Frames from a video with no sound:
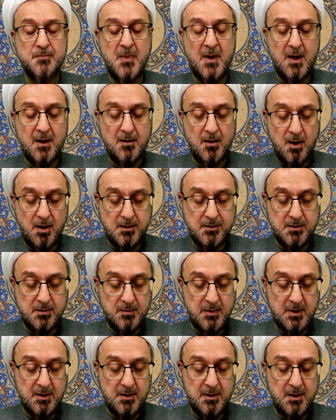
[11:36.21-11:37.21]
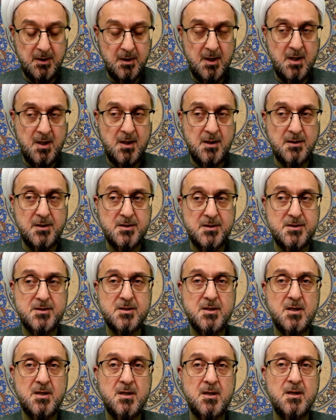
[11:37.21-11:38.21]
and ultimately this
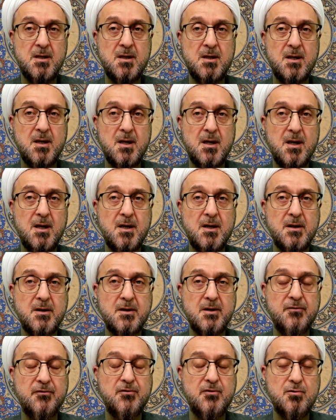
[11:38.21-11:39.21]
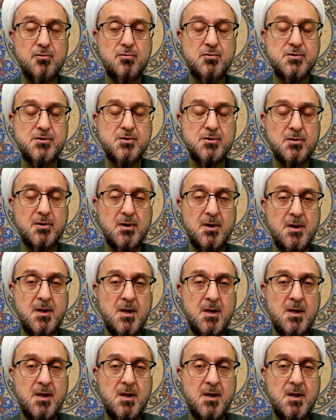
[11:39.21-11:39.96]
refusal